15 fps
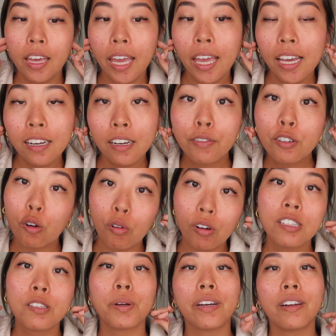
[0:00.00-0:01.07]
And of
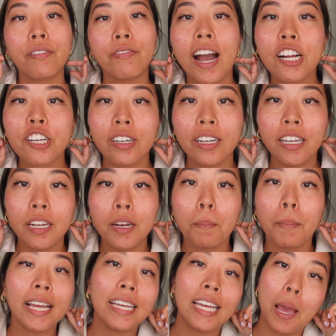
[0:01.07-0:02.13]
course, we're gonna factor in
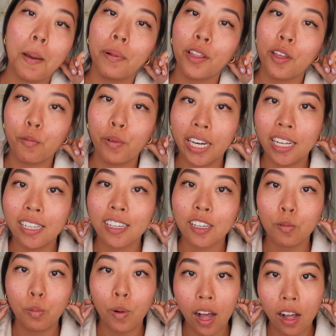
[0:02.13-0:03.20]
my gambling winnings
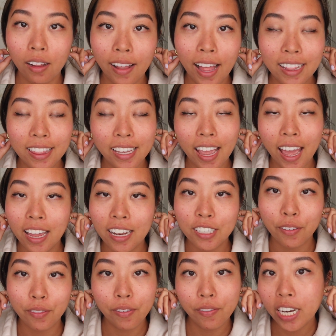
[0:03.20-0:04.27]
as well at the
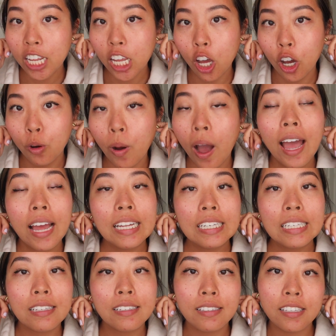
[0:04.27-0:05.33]
end of the video
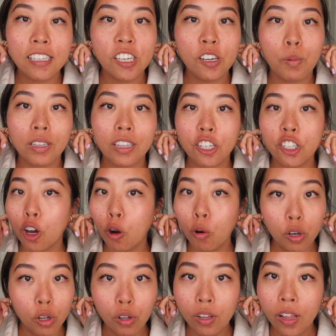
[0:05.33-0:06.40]
to see what the
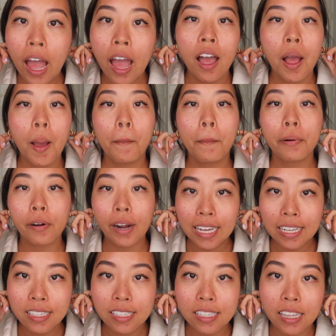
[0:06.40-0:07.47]
total
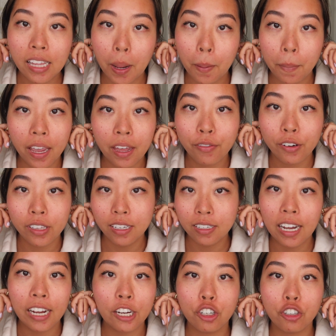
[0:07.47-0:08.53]
price that I paid for the
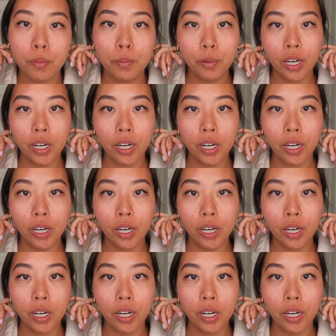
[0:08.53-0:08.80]
entire trip